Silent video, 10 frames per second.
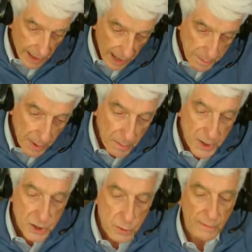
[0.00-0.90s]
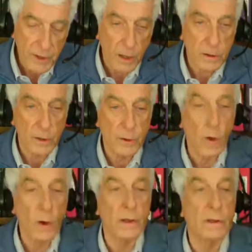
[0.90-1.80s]
I published with Dr.
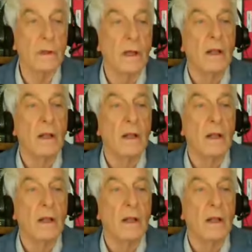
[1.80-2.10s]
Nolan,